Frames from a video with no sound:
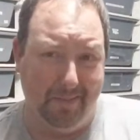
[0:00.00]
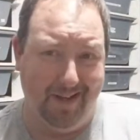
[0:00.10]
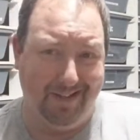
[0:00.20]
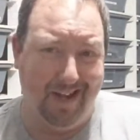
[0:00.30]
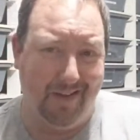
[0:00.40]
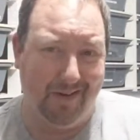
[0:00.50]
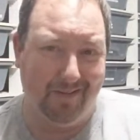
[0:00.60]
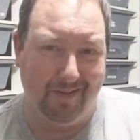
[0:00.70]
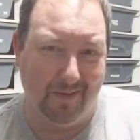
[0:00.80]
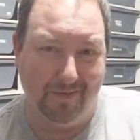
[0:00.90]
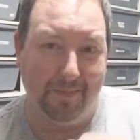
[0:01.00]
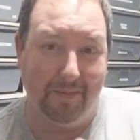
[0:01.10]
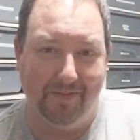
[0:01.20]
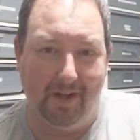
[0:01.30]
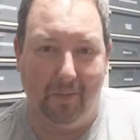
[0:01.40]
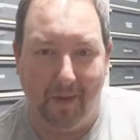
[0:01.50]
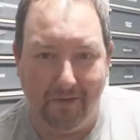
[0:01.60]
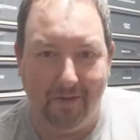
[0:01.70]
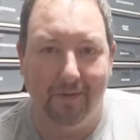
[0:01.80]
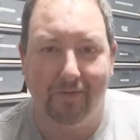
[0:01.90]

blood color, or people say it rusters.